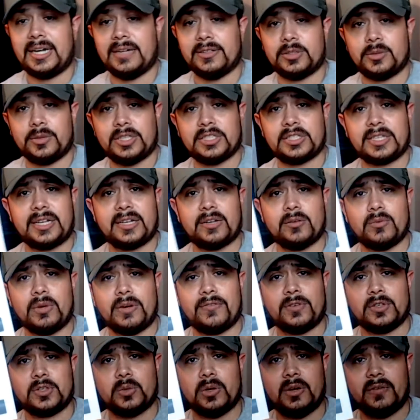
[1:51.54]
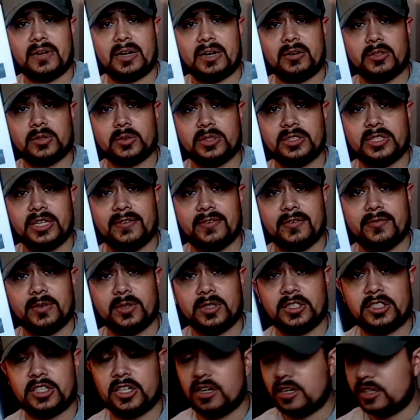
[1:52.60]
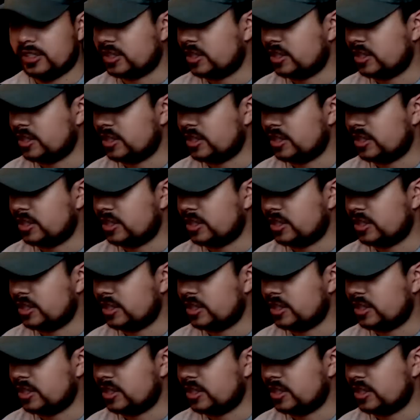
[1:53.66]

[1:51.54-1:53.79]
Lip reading: So this thing can run for 12 hours once you have it fully charged.